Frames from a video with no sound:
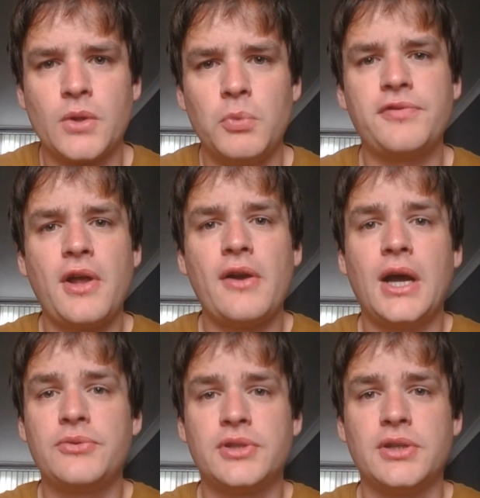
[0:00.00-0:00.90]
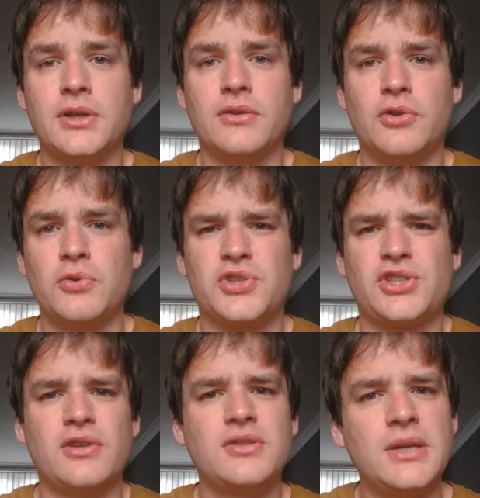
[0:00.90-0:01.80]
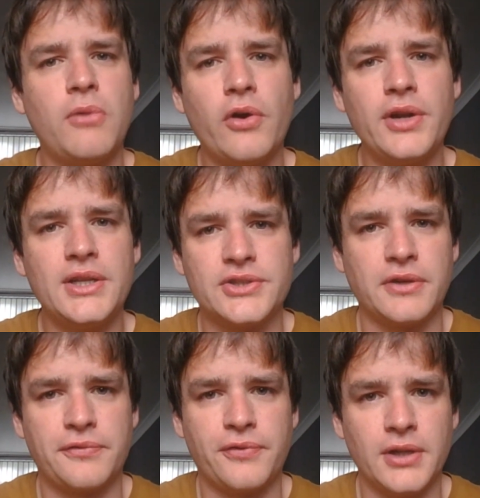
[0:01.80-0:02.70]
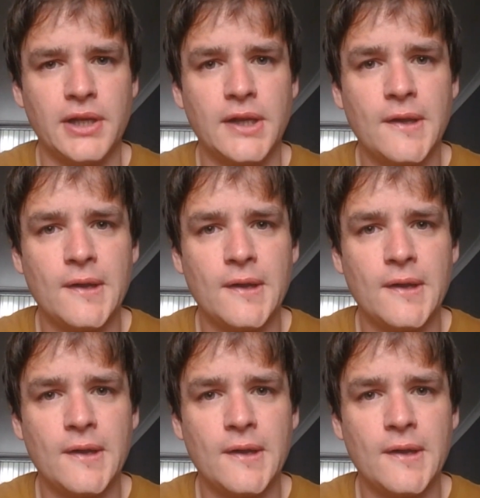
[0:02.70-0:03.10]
We've learned how to do Sunday mornings differently